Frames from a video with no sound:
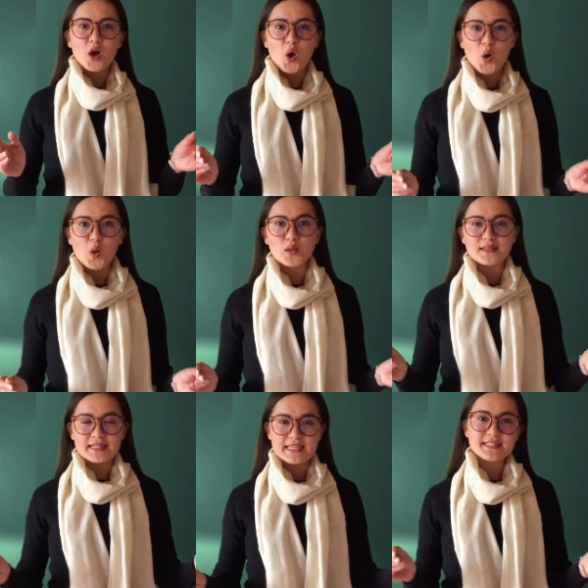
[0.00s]
all
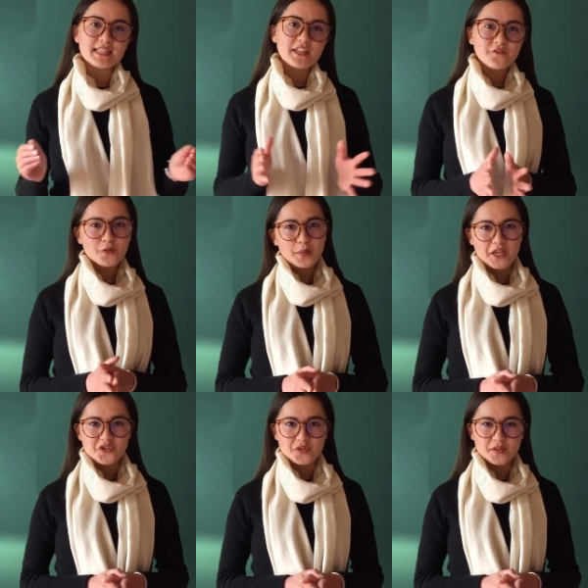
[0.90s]
these
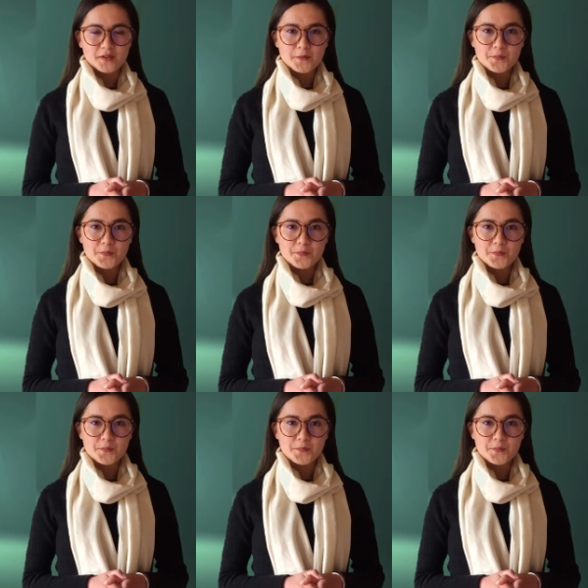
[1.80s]
information.